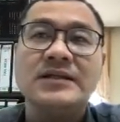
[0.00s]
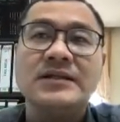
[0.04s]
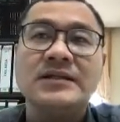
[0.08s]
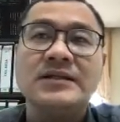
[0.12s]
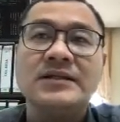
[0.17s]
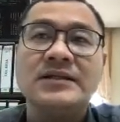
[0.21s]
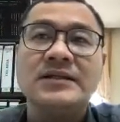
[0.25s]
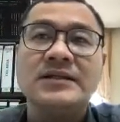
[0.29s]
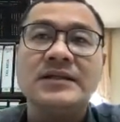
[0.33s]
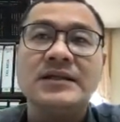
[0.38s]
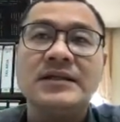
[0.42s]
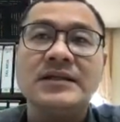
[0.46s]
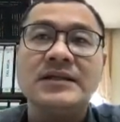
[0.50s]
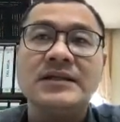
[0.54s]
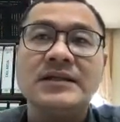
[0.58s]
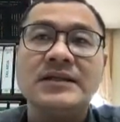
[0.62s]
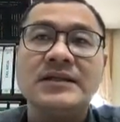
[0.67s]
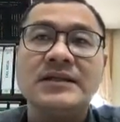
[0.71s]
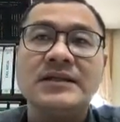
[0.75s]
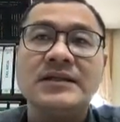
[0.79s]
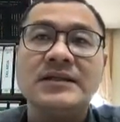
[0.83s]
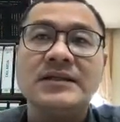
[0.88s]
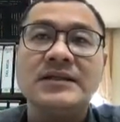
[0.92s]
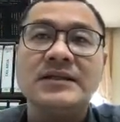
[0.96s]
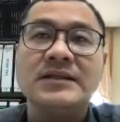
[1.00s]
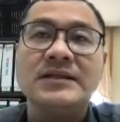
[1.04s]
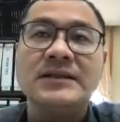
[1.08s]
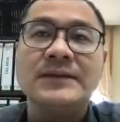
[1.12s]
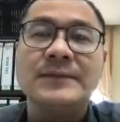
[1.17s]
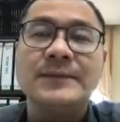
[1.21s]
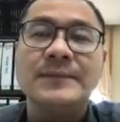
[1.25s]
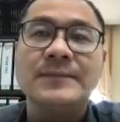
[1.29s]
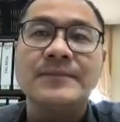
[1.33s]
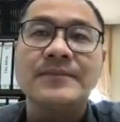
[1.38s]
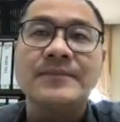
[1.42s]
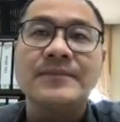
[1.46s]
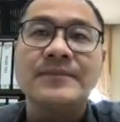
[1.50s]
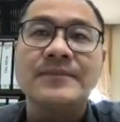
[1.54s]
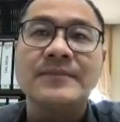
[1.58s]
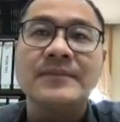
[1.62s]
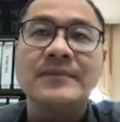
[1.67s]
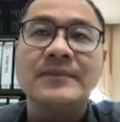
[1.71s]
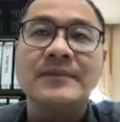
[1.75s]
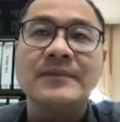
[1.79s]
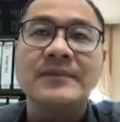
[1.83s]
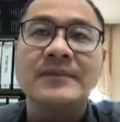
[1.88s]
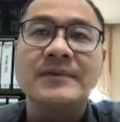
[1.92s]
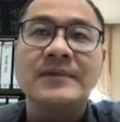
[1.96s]
the
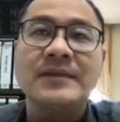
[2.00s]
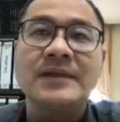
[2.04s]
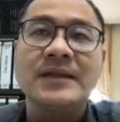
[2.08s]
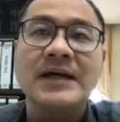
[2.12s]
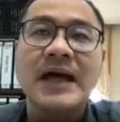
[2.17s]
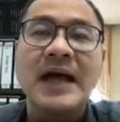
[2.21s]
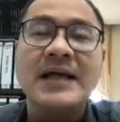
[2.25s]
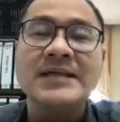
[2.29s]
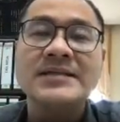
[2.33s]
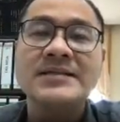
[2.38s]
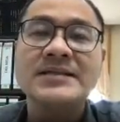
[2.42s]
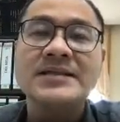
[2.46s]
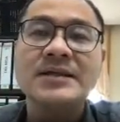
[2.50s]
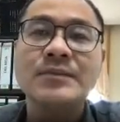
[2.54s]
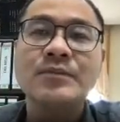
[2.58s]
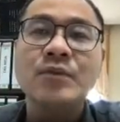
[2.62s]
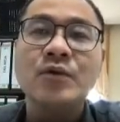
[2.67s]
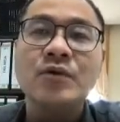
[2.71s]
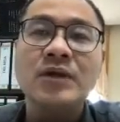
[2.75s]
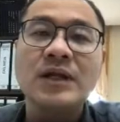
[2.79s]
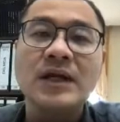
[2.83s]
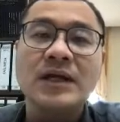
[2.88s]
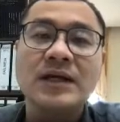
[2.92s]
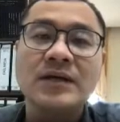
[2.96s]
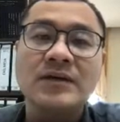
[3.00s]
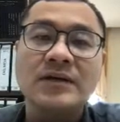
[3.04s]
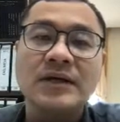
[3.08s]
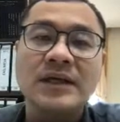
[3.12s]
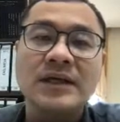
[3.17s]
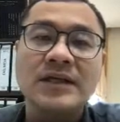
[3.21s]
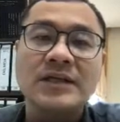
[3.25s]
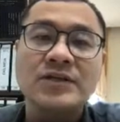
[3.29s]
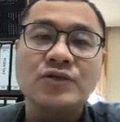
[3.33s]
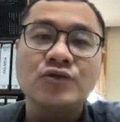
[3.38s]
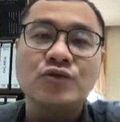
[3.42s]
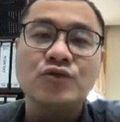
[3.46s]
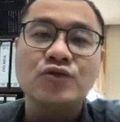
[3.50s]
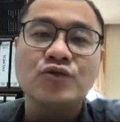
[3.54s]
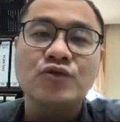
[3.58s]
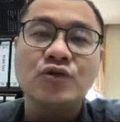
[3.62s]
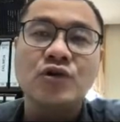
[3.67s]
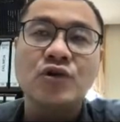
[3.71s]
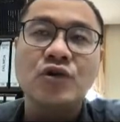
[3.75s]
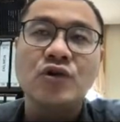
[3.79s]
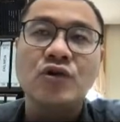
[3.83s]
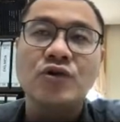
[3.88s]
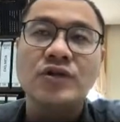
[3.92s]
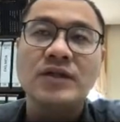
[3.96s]
answer book lah, okay? You
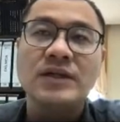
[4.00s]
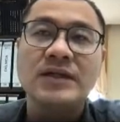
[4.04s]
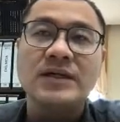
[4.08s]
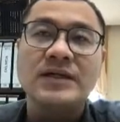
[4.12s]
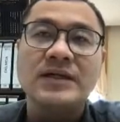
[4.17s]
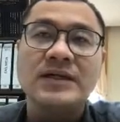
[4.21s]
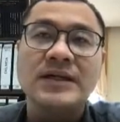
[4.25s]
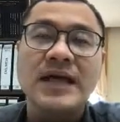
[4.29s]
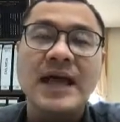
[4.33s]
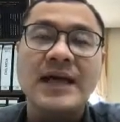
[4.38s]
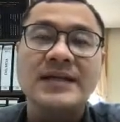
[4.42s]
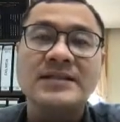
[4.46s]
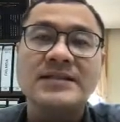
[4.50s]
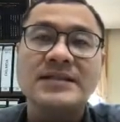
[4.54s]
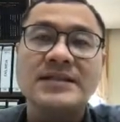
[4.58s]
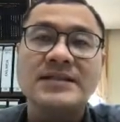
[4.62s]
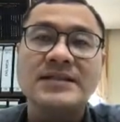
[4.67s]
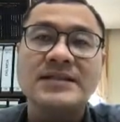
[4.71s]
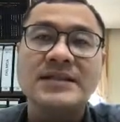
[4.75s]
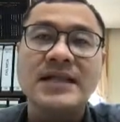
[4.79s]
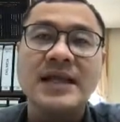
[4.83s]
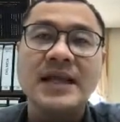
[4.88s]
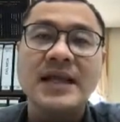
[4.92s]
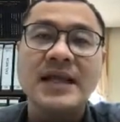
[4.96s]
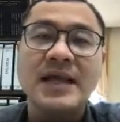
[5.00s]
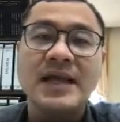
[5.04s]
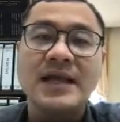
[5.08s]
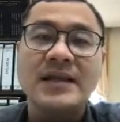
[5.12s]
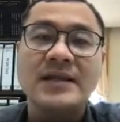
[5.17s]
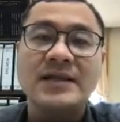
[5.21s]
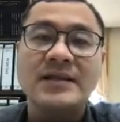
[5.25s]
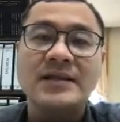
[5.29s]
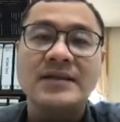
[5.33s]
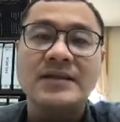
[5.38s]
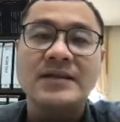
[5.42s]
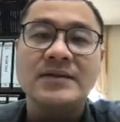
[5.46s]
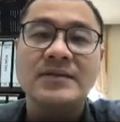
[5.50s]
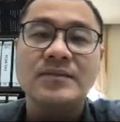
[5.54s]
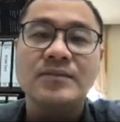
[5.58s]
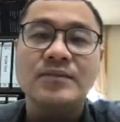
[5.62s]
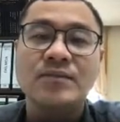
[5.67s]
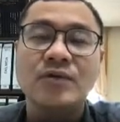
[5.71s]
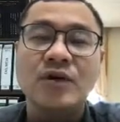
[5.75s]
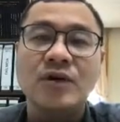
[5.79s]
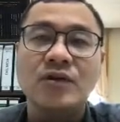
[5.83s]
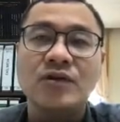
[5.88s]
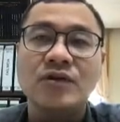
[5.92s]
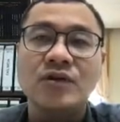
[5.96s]
draw the axis there and
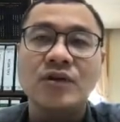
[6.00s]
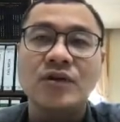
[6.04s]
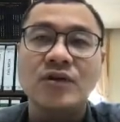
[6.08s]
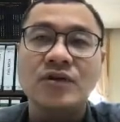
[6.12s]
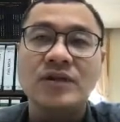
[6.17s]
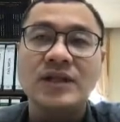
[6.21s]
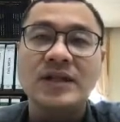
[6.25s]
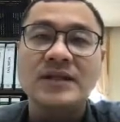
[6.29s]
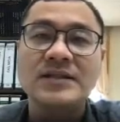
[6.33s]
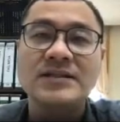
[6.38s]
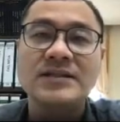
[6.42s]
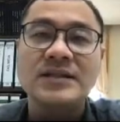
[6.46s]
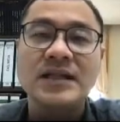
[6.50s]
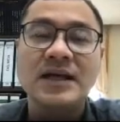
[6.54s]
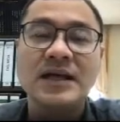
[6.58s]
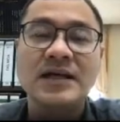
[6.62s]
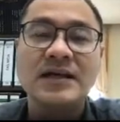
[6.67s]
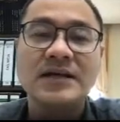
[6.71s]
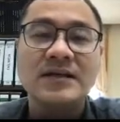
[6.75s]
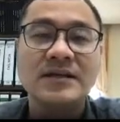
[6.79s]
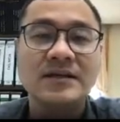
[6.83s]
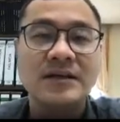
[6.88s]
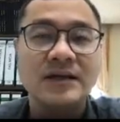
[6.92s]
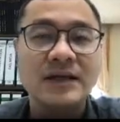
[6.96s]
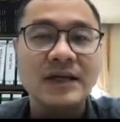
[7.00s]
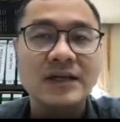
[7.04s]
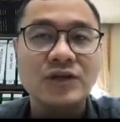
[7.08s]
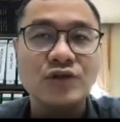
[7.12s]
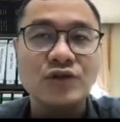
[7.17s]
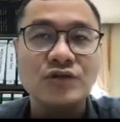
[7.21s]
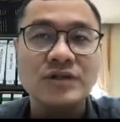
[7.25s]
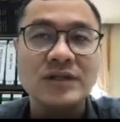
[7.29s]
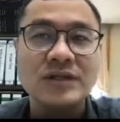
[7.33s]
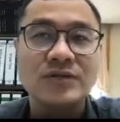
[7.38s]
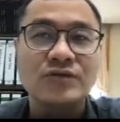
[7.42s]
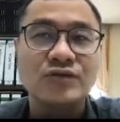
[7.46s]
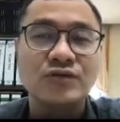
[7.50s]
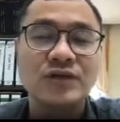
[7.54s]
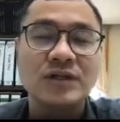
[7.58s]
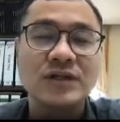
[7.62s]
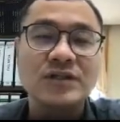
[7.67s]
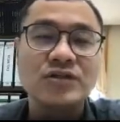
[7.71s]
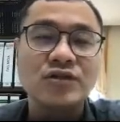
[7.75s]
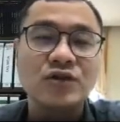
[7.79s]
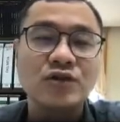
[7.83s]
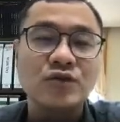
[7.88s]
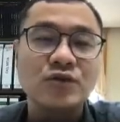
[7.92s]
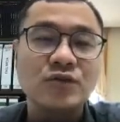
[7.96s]
plot your things lah, okay, using ruler.
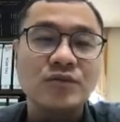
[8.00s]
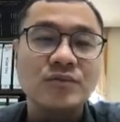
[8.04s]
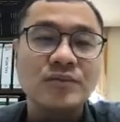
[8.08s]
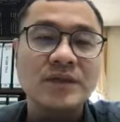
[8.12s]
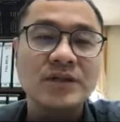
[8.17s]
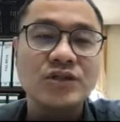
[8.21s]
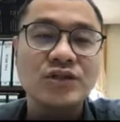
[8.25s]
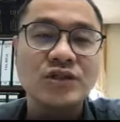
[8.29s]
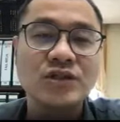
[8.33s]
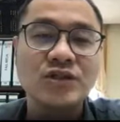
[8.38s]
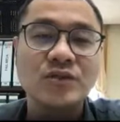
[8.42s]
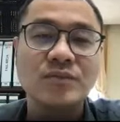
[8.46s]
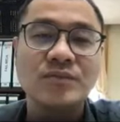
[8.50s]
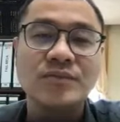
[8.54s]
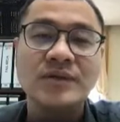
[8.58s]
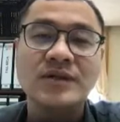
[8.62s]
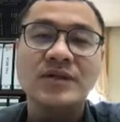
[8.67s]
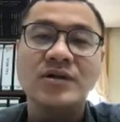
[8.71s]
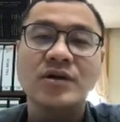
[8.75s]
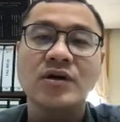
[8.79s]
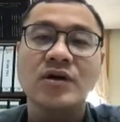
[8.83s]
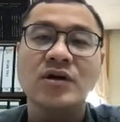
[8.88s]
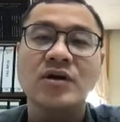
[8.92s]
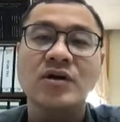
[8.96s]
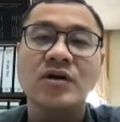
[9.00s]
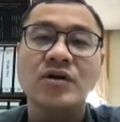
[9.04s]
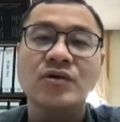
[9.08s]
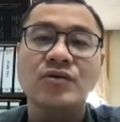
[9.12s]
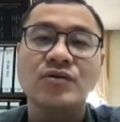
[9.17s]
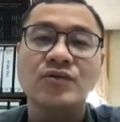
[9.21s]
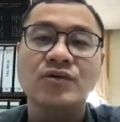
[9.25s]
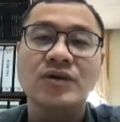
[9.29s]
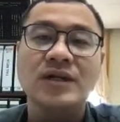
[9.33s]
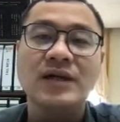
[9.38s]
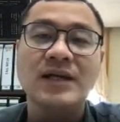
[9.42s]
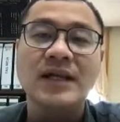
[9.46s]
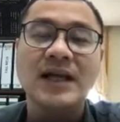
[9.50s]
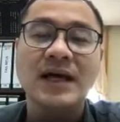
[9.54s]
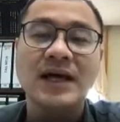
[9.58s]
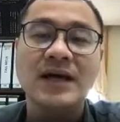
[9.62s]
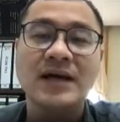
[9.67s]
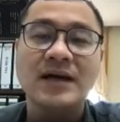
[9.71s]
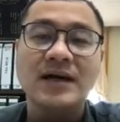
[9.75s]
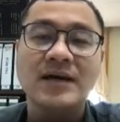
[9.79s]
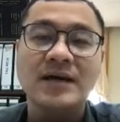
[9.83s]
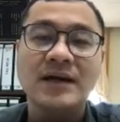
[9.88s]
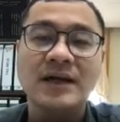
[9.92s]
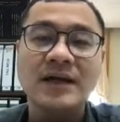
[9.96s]
So make sure you bring your ruler lah,
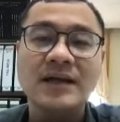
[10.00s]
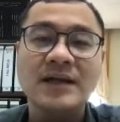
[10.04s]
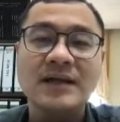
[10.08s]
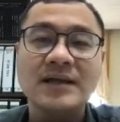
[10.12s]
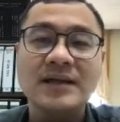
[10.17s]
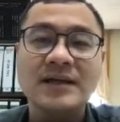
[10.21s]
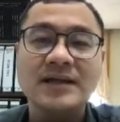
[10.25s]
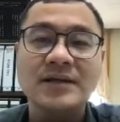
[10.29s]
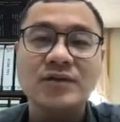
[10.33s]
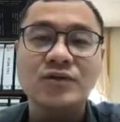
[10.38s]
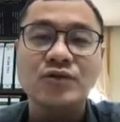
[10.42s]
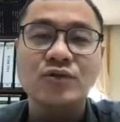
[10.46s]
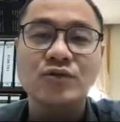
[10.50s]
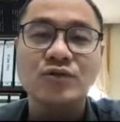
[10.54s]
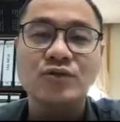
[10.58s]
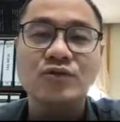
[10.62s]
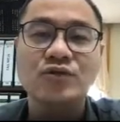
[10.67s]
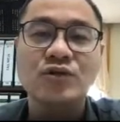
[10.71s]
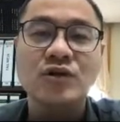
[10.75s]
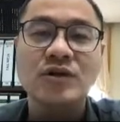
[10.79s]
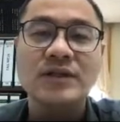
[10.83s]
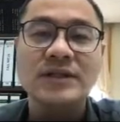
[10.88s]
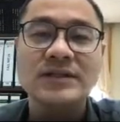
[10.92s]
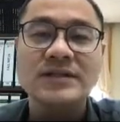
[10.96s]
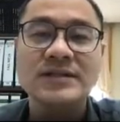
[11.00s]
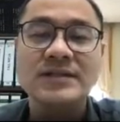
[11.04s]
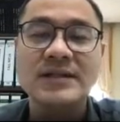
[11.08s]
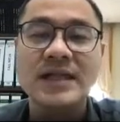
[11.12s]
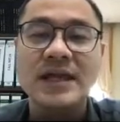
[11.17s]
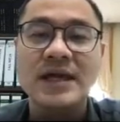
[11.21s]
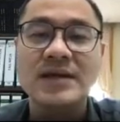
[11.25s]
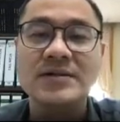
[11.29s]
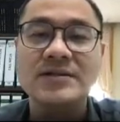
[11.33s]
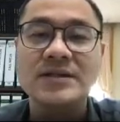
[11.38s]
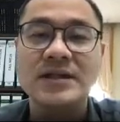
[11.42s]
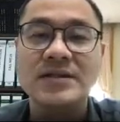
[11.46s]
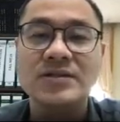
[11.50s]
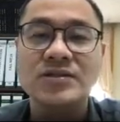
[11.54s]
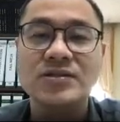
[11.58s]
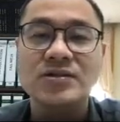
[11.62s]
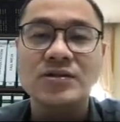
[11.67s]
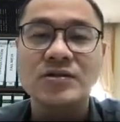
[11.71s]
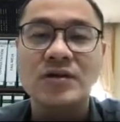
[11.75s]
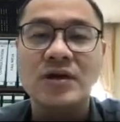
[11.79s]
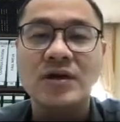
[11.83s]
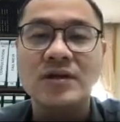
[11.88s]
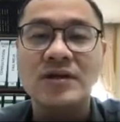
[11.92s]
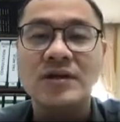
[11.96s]
okay, to draw the scales and
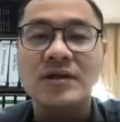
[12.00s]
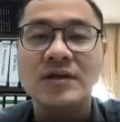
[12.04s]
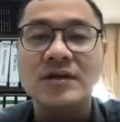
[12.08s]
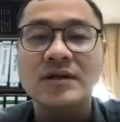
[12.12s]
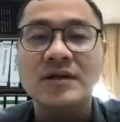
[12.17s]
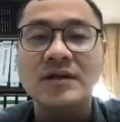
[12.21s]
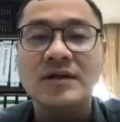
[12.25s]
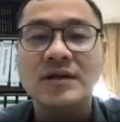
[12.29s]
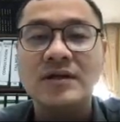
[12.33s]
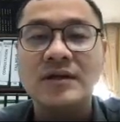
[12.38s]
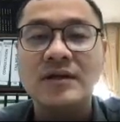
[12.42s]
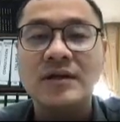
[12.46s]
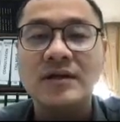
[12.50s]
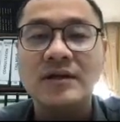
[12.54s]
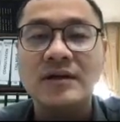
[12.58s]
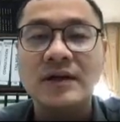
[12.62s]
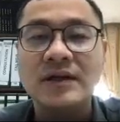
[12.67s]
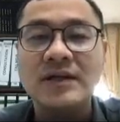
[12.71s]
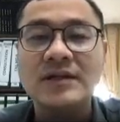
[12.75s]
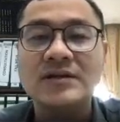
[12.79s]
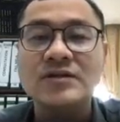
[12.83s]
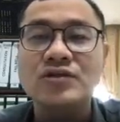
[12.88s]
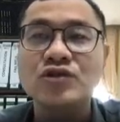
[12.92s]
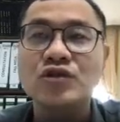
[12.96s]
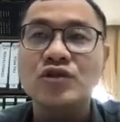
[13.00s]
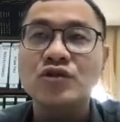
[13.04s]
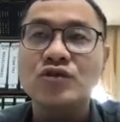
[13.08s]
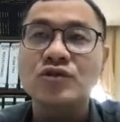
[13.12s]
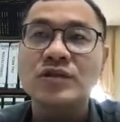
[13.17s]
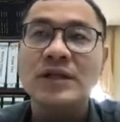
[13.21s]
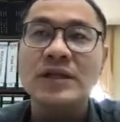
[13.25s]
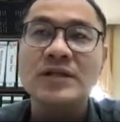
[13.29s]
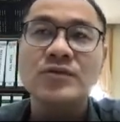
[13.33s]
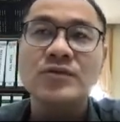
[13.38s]
so on, right? So that